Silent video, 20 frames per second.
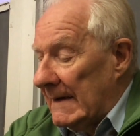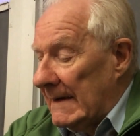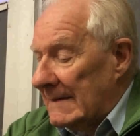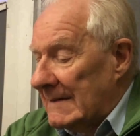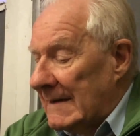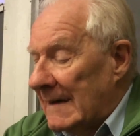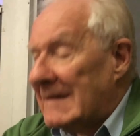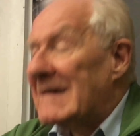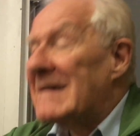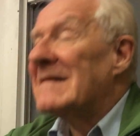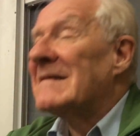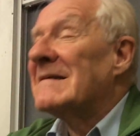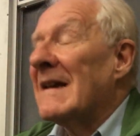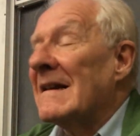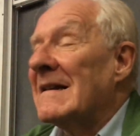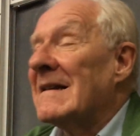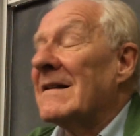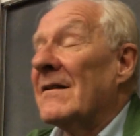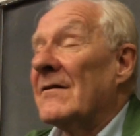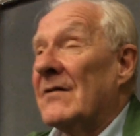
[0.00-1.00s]
That is,
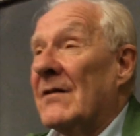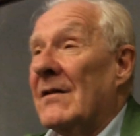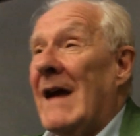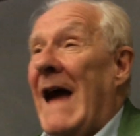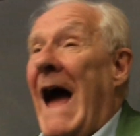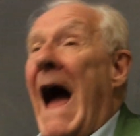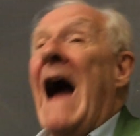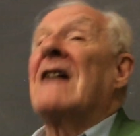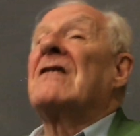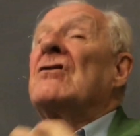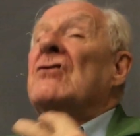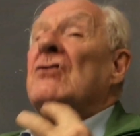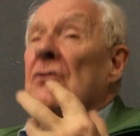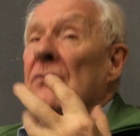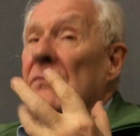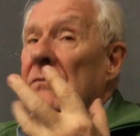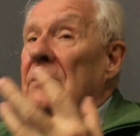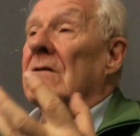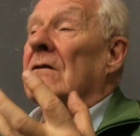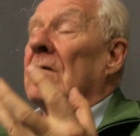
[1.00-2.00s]
that the
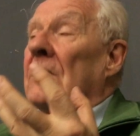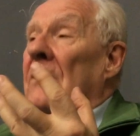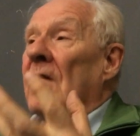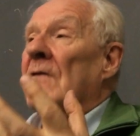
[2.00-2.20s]
action